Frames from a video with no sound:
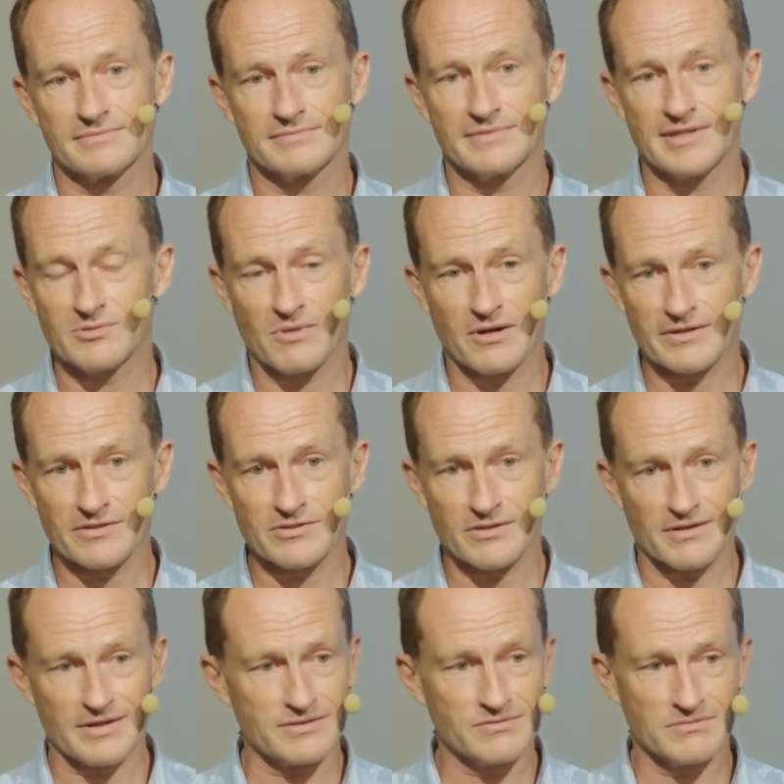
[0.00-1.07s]
These markets
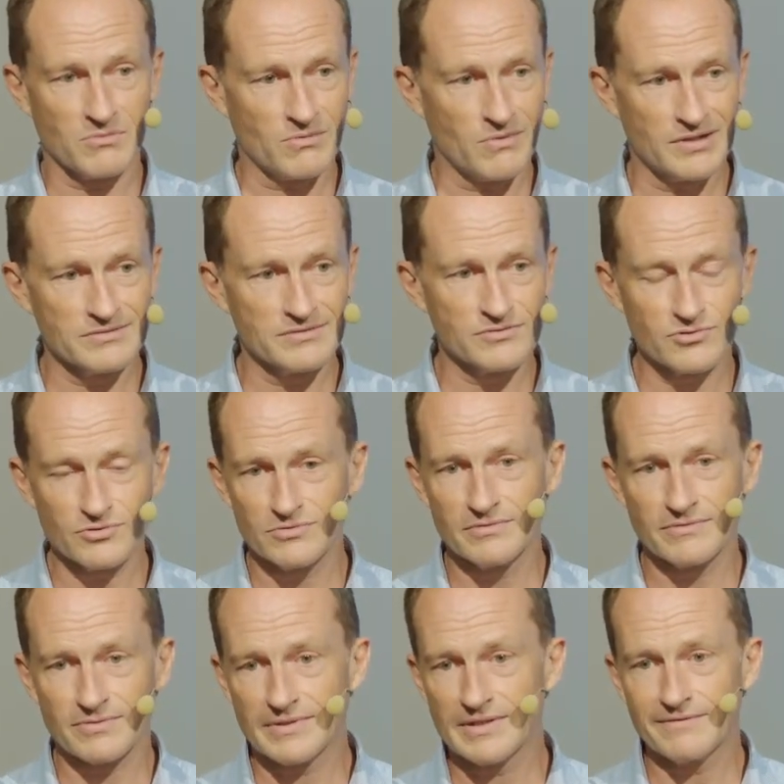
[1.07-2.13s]
are at 1, 2,
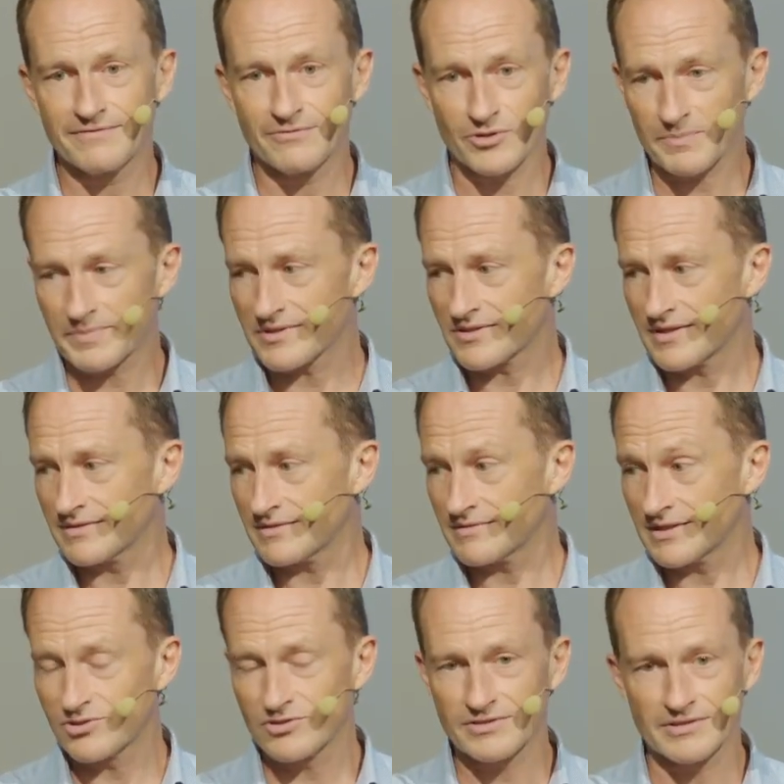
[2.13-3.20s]
3, 4%
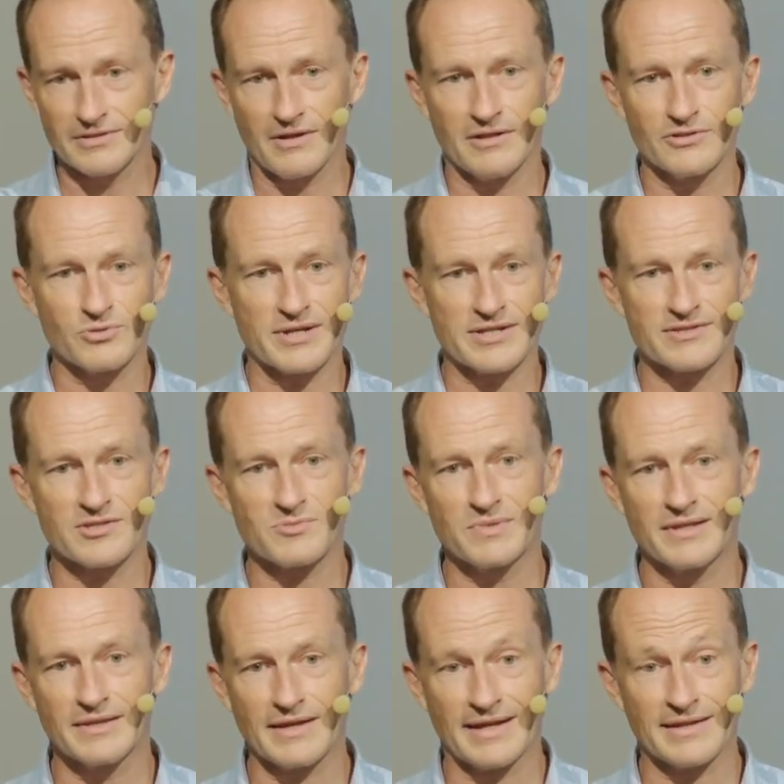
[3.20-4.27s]
digital, all the rest is
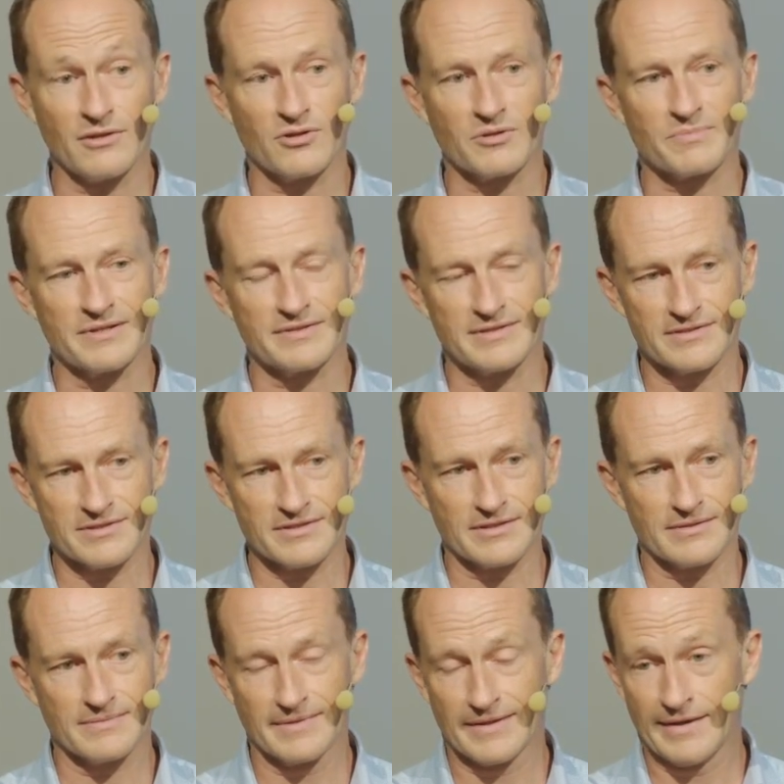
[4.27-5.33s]
being analog printed
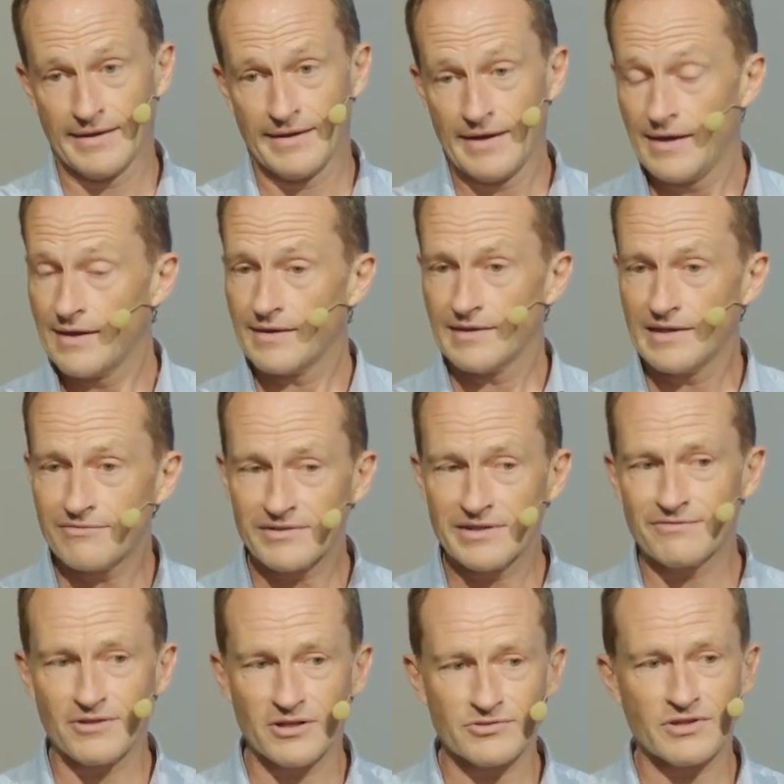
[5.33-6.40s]
still. Even
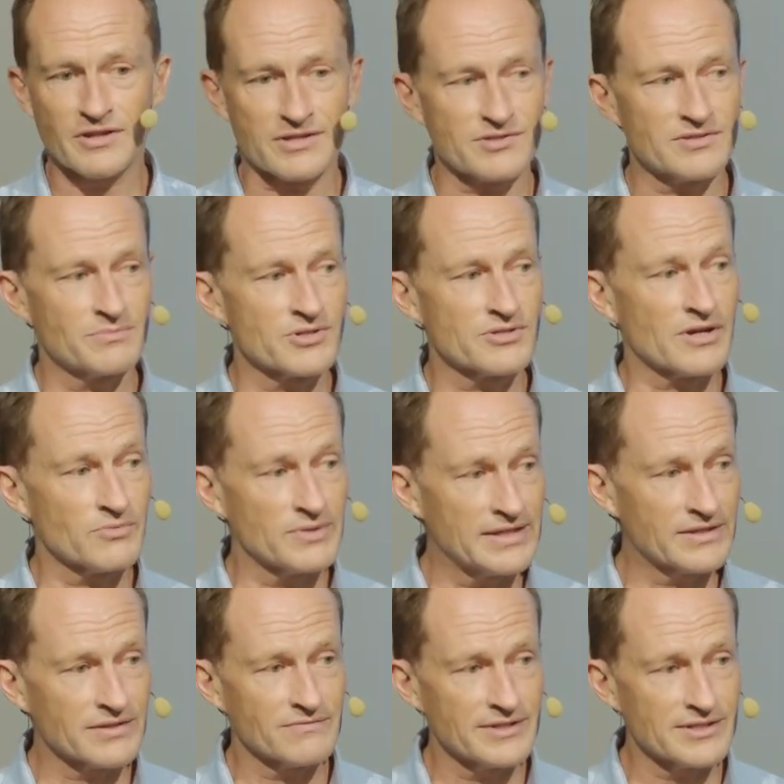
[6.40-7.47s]
if all the customers are really
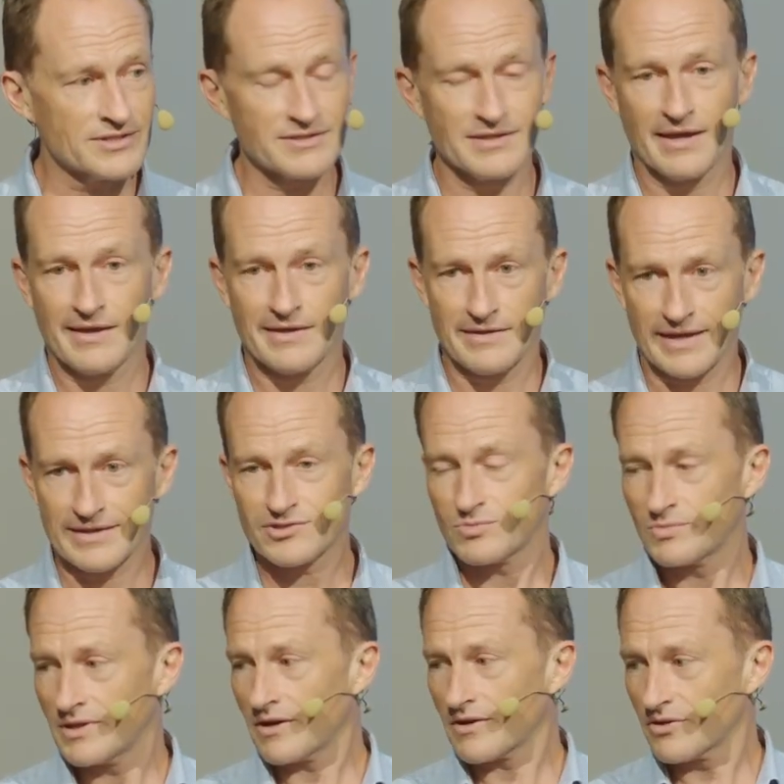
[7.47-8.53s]
convinced, yes,
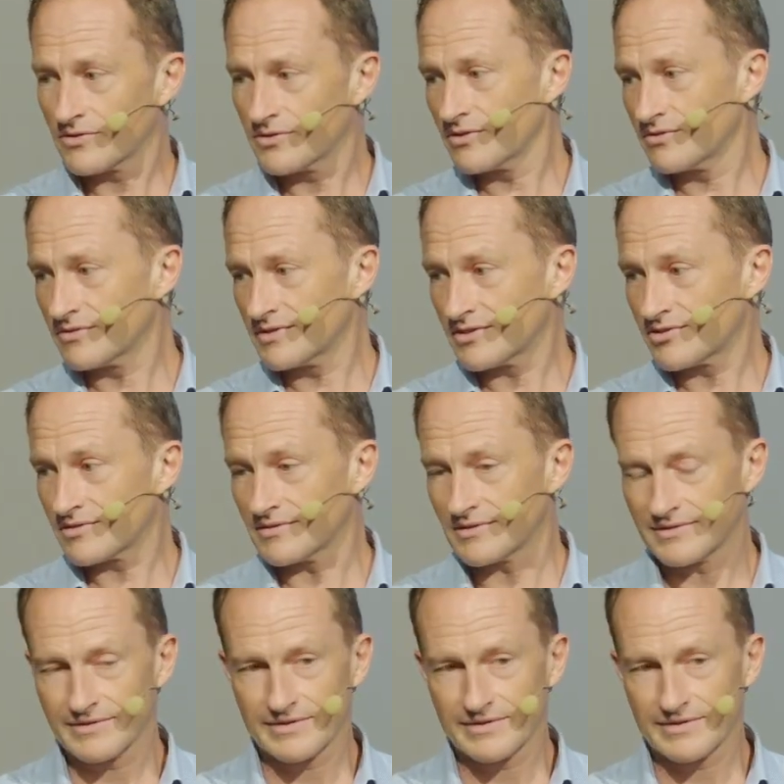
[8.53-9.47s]
we are going to go digital.